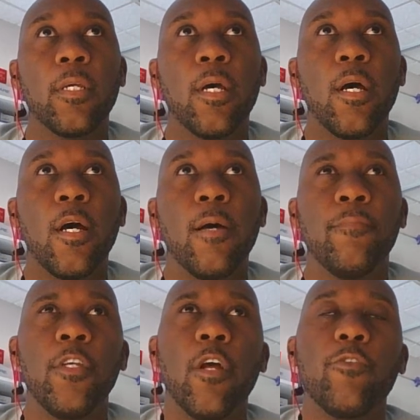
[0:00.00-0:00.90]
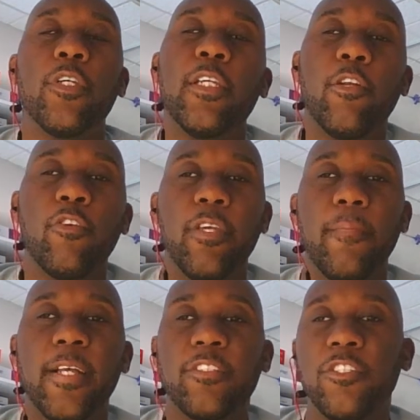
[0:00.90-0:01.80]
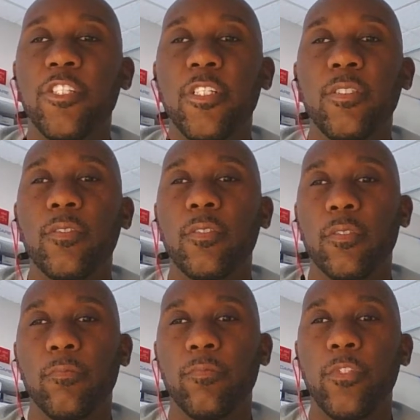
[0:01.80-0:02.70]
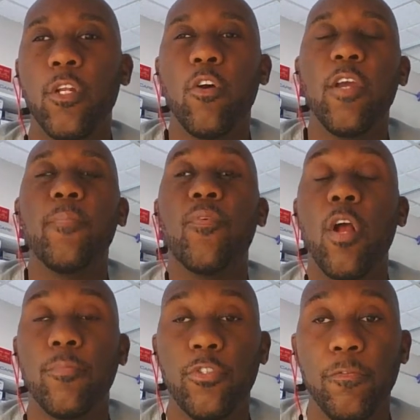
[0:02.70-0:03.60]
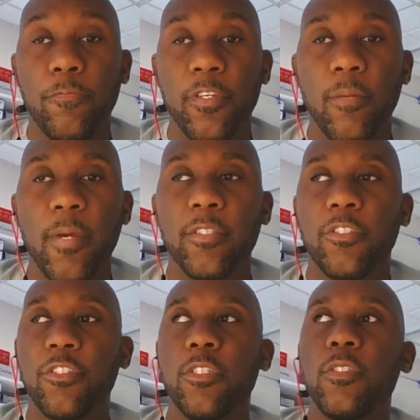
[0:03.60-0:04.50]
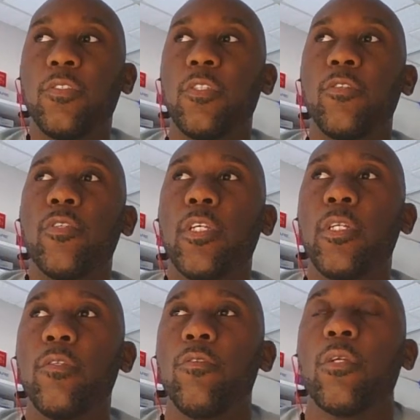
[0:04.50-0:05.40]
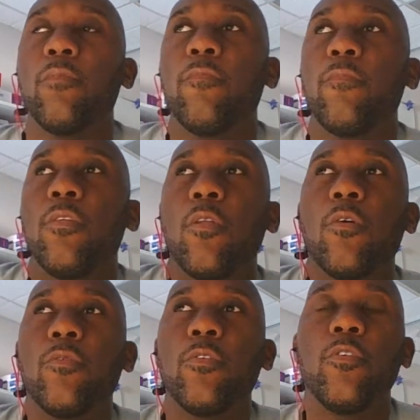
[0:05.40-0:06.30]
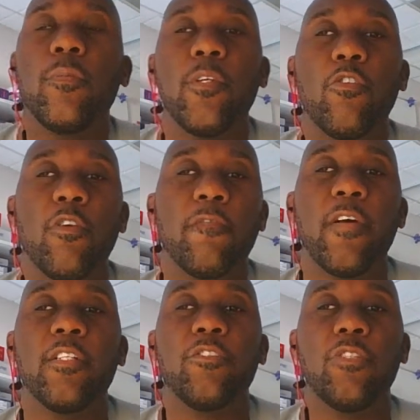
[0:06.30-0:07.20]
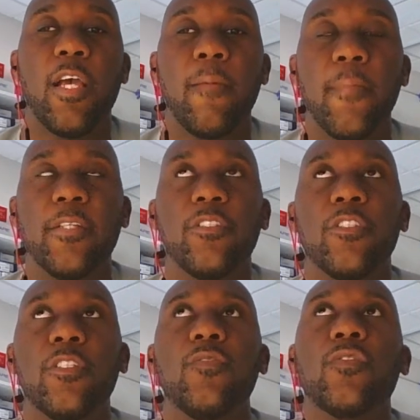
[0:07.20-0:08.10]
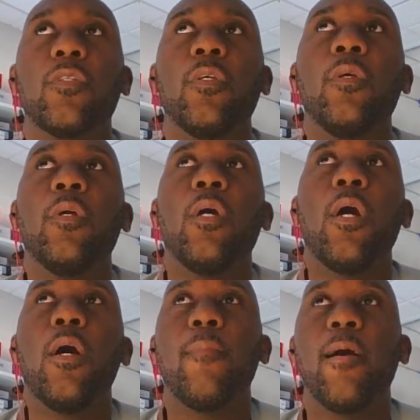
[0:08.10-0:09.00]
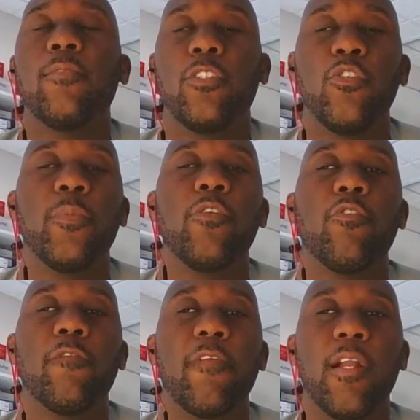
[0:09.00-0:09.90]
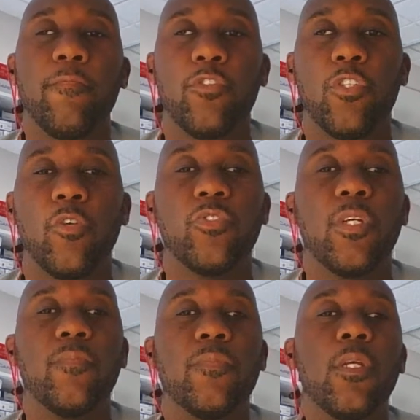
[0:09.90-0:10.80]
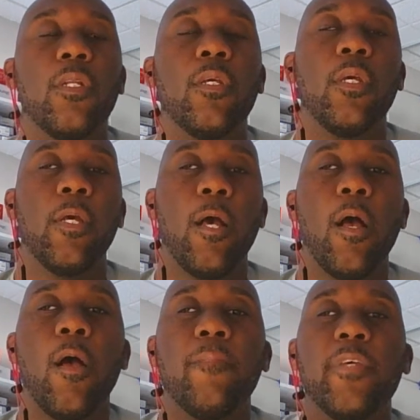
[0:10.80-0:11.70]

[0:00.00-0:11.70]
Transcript: can get all your messages. It prompts you for your messages, so you can be notified that you got messages. Obviously, you'll be notified if you sold something. I